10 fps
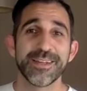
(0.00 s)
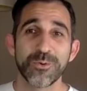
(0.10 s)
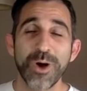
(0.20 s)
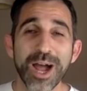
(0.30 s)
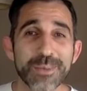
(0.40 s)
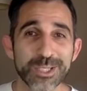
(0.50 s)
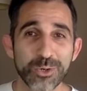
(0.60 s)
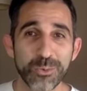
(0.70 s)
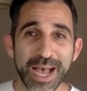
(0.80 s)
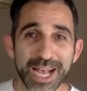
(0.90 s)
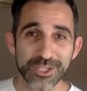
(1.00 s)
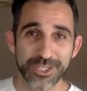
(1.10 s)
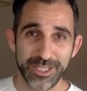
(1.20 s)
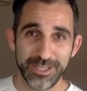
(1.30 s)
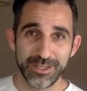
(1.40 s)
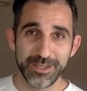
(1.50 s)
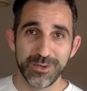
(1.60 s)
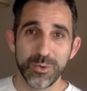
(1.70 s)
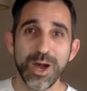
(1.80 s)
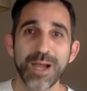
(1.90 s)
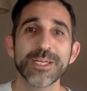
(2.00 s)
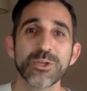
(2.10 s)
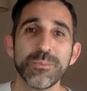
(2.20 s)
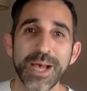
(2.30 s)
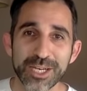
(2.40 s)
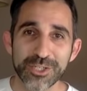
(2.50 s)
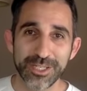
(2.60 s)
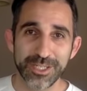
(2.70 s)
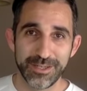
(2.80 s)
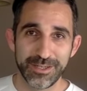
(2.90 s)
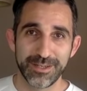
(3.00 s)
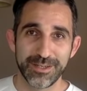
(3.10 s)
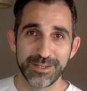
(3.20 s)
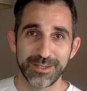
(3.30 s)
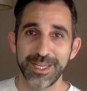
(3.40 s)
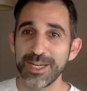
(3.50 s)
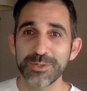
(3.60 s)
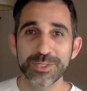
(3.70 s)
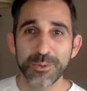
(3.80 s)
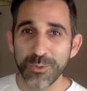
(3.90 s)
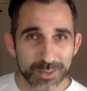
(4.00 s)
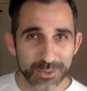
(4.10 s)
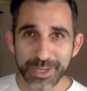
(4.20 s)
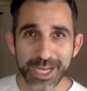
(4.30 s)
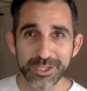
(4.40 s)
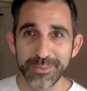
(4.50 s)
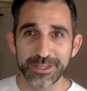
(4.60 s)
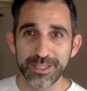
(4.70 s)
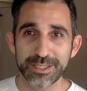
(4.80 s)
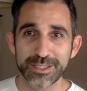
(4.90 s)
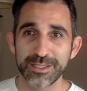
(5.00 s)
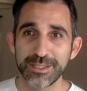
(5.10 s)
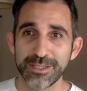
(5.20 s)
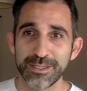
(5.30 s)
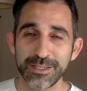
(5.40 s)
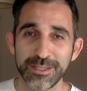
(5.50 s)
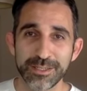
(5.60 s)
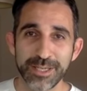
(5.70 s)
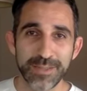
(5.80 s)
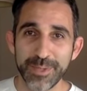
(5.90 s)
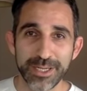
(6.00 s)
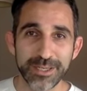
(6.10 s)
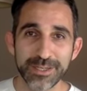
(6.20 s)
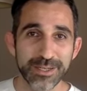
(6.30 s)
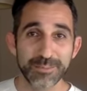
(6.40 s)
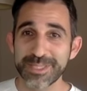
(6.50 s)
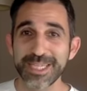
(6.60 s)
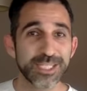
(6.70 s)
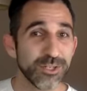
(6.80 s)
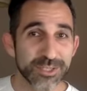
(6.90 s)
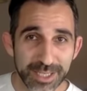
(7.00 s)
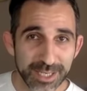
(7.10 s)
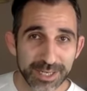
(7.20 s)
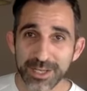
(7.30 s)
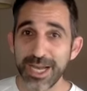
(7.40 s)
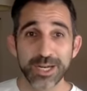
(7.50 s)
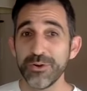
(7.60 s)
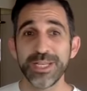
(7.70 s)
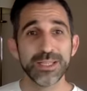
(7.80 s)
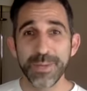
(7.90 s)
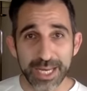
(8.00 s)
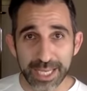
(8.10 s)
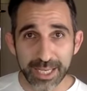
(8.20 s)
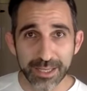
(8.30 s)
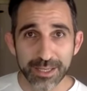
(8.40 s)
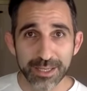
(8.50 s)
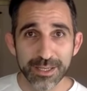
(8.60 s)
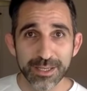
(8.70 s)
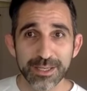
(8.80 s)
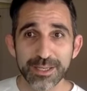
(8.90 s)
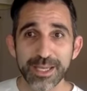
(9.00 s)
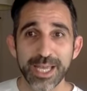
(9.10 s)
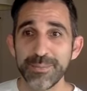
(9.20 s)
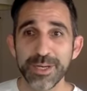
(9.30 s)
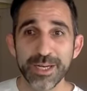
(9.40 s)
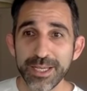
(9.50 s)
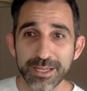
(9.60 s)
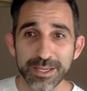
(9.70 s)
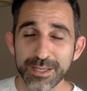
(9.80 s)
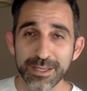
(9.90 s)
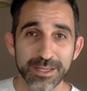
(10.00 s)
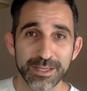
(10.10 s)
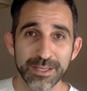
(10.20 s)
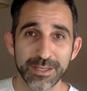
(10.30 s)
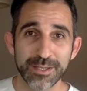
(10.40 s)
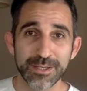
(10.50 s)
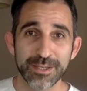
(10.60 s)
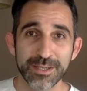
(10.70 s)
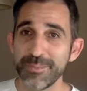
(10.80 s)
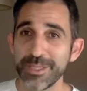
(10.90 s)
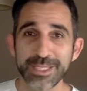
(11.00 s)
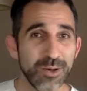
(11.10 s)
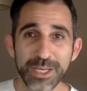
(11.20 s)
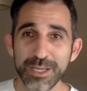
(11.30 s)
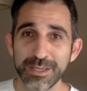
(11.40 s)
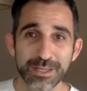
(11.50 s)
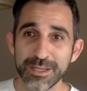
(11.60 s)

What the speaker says: Why am I so passionate? Why am I so passionate? Can anyone tell me why I'm so passionate about this? Anybody? I'm 6 years in. I don't need the money. Anybody? Anybody tell me?